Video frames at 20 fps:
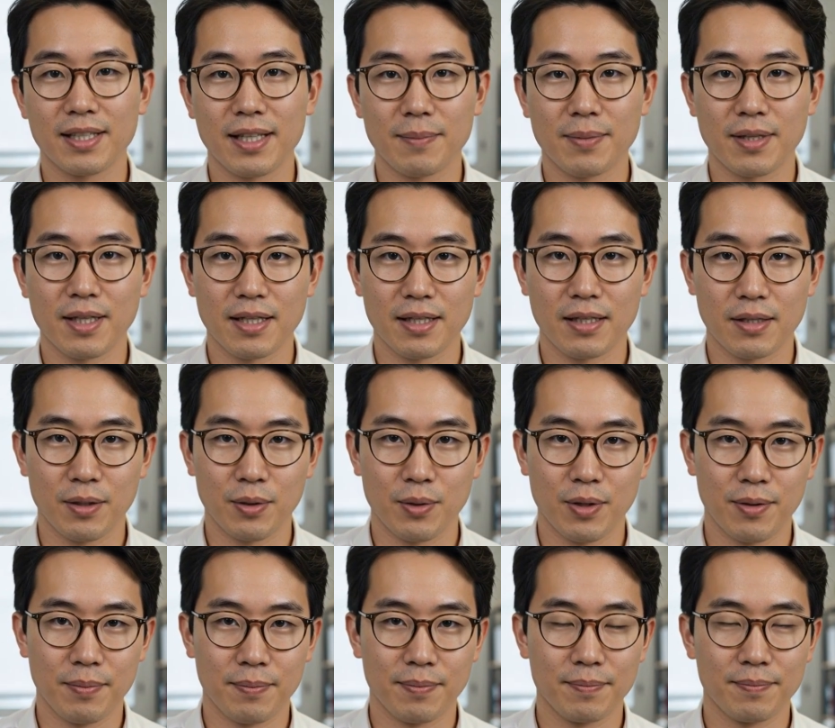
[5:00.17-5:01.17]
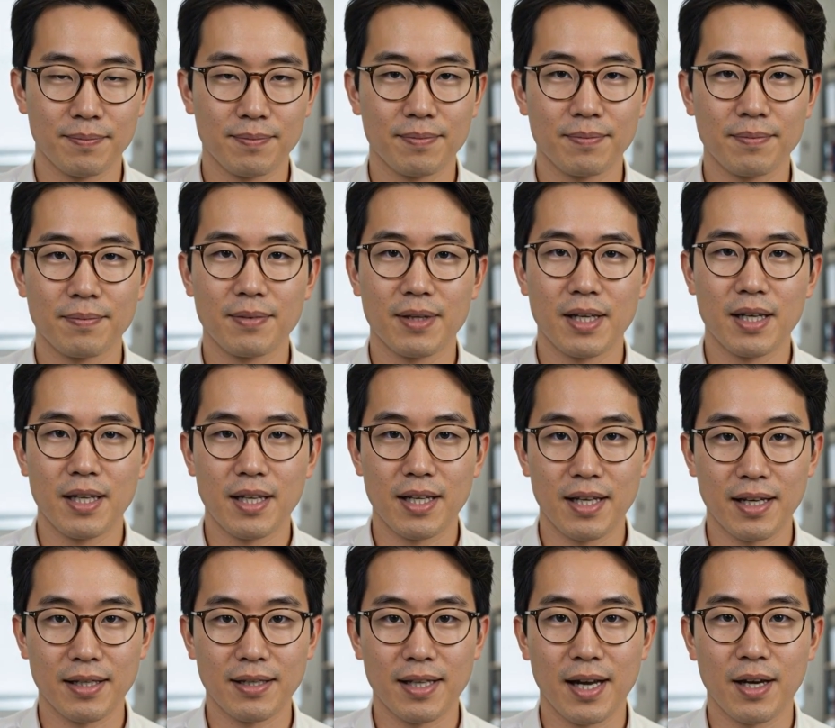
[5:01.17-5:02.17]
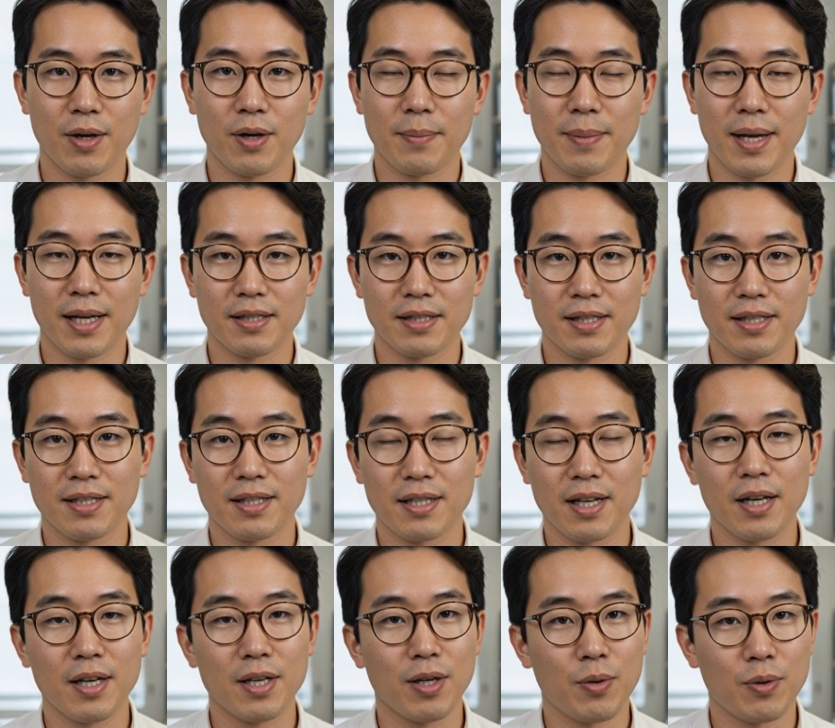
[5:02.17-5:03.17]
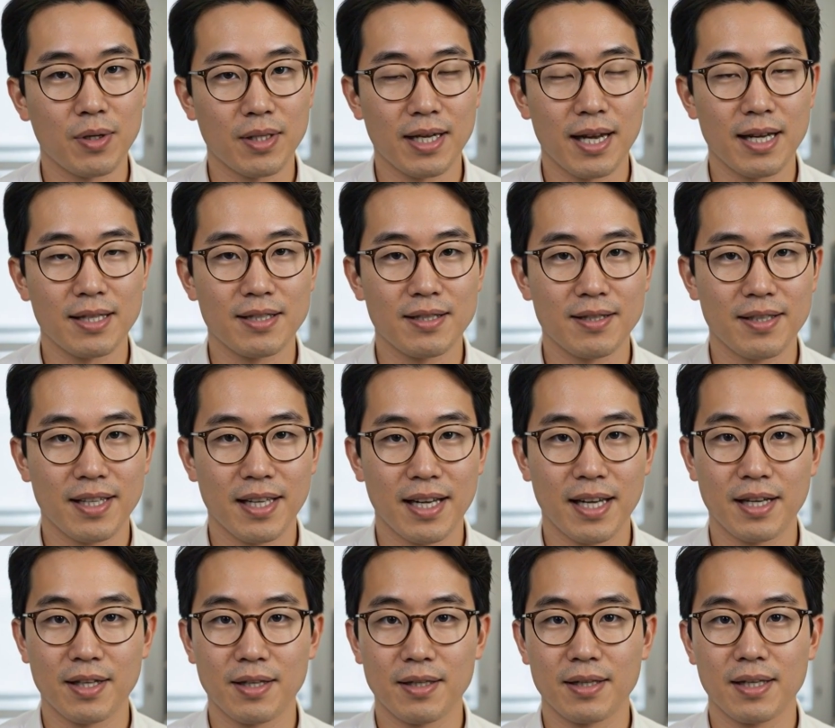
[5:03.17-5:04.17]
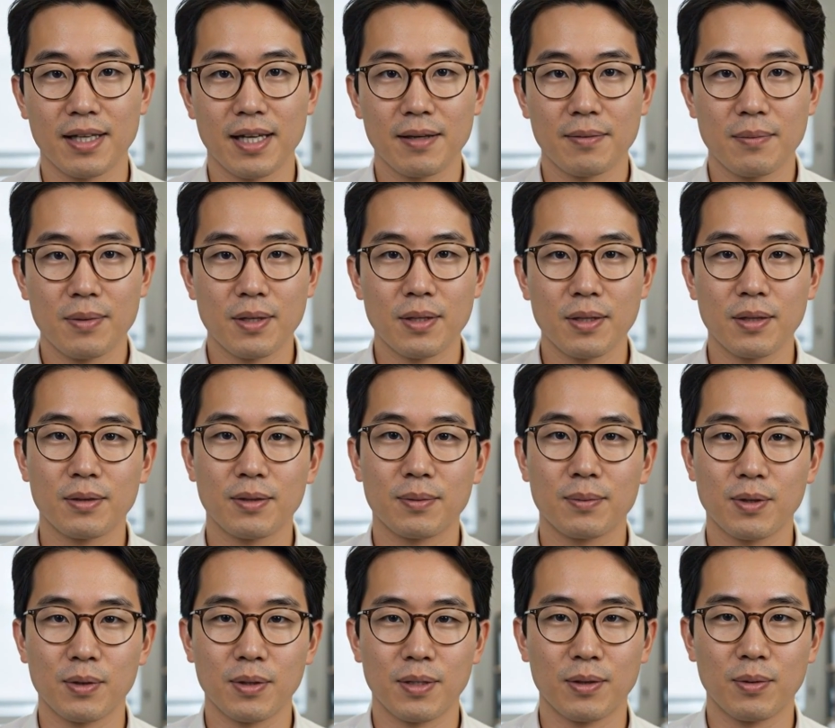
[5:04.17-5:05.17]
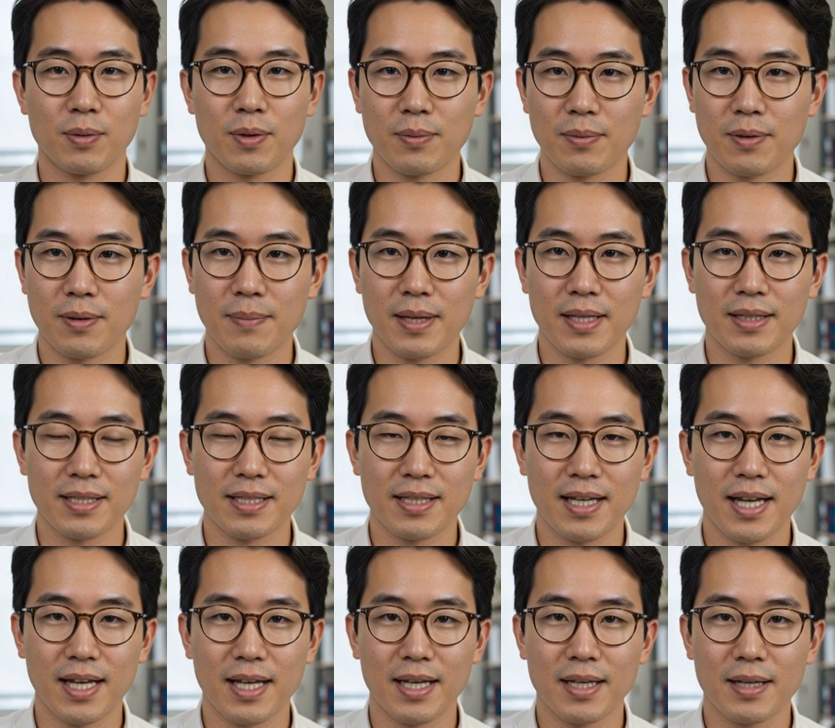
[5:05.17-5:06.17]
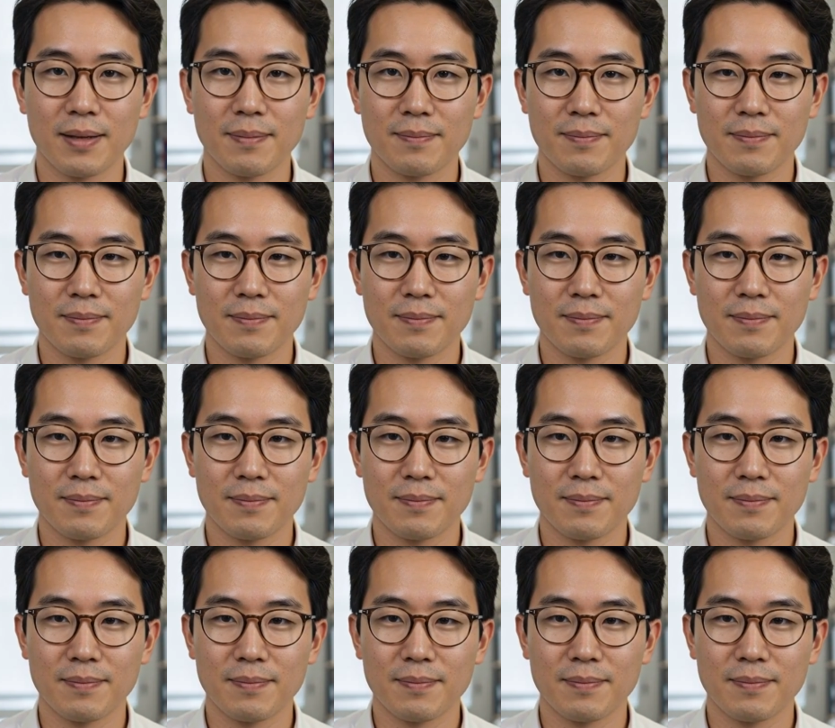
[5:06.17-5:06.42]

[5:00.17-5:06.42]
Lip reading: that particular room. Now, imagine a scenario where guests occasionally get moved between rooms mid-stay,